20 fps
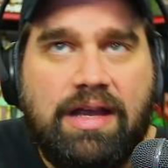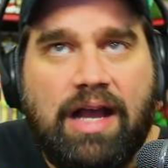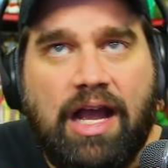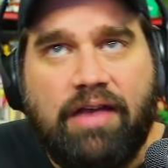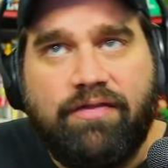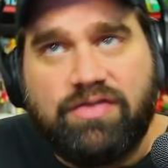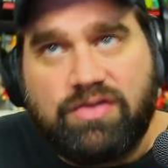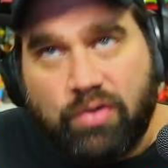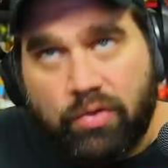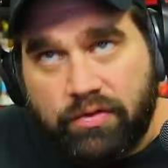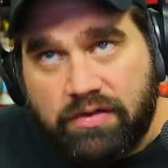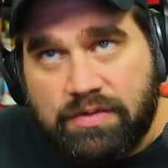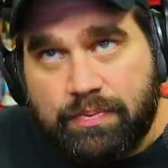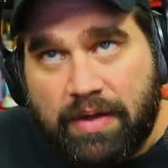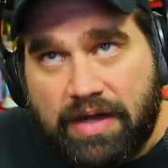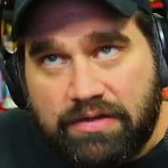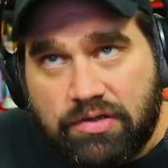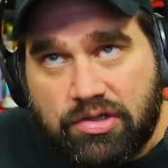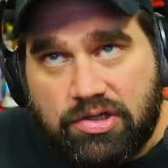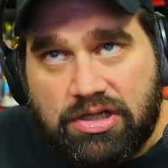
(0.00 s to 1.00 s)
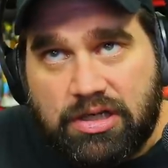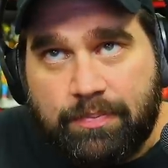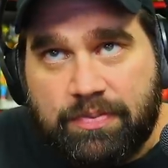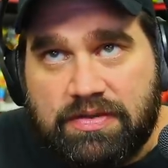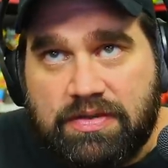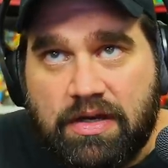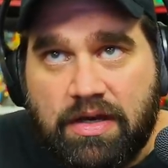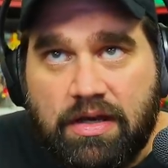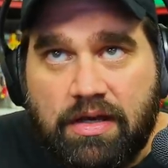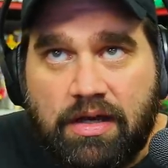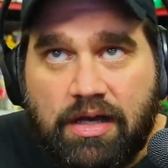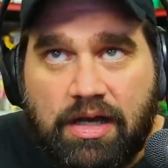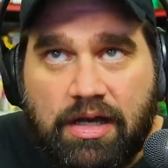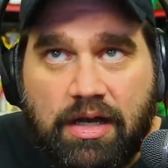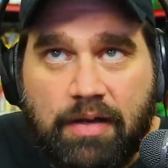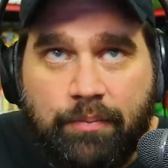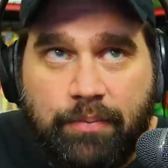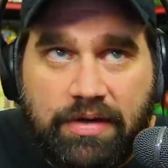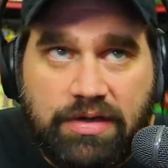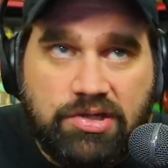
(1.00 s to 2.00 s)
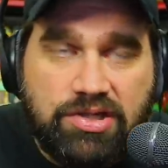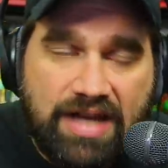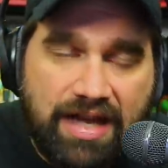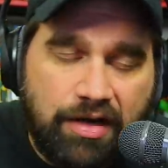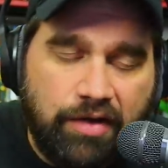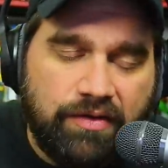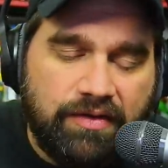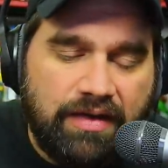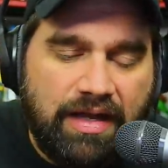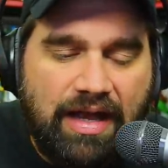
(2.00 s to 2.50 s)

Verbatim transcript: I've sold sponsorships, uh, big channels.